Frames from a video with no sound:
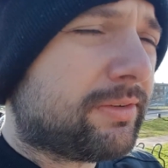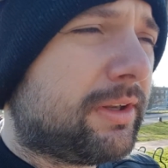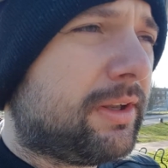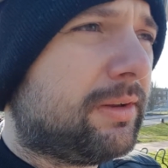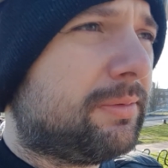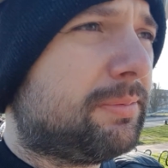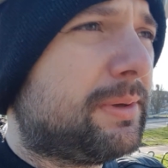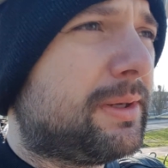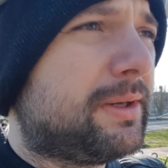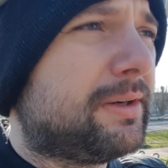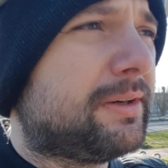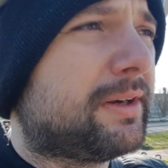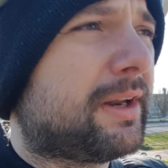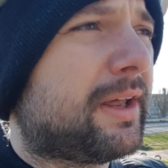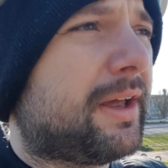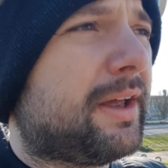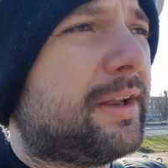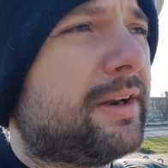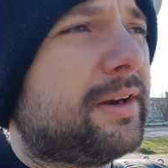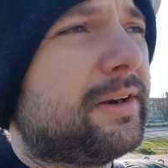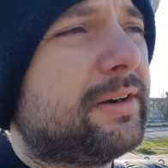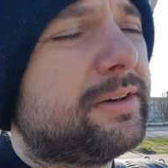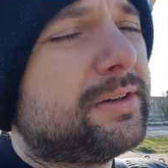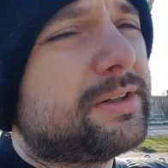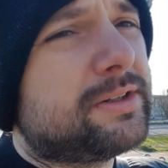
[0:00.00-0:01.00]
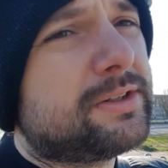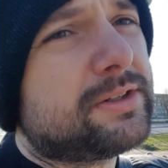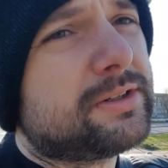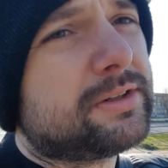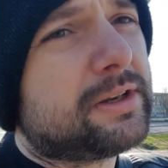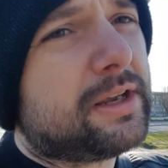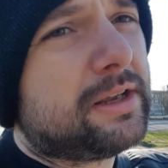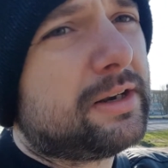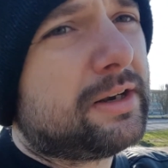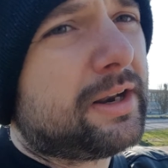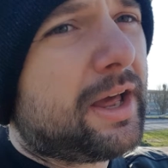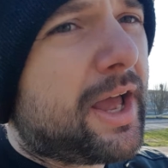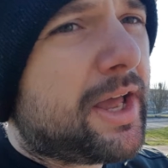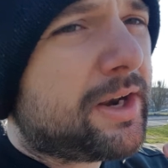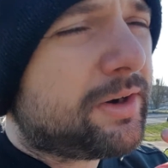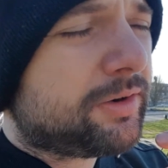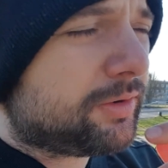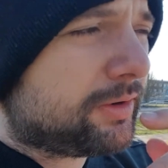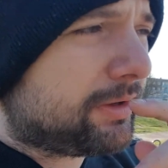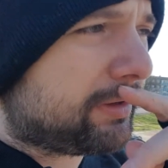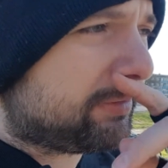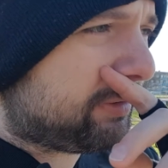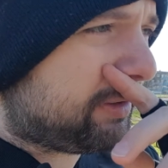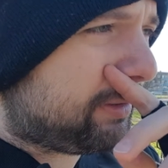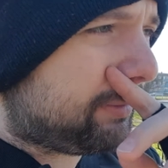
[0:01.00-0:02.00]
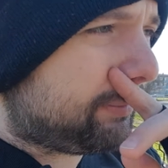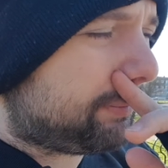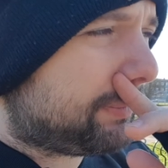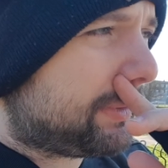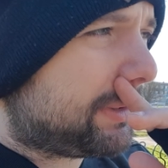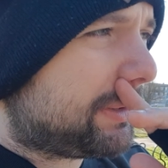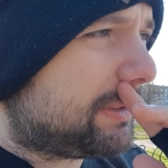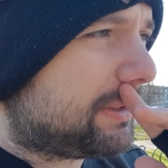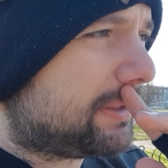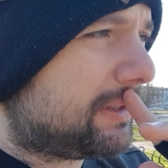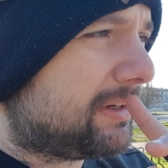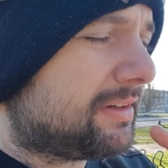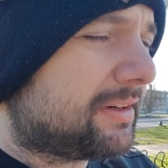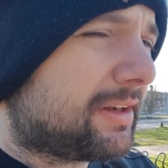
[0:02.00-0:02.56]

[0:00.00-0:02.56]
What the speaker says: development and in Android development,